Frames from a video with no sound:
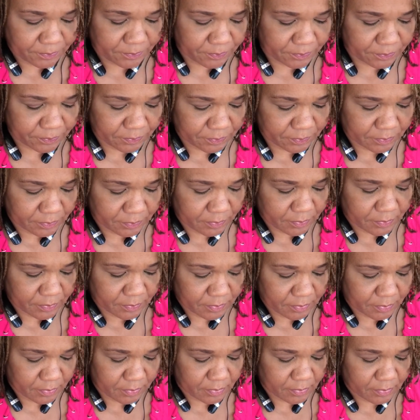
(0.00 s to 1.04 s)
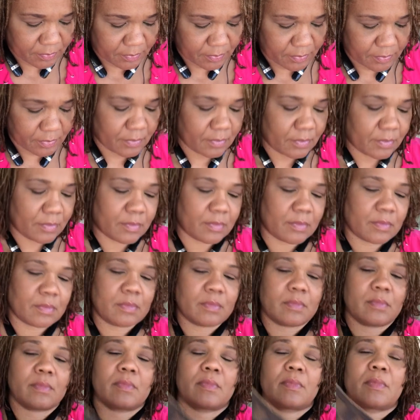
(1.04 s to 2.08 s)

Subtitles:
Nothing is said.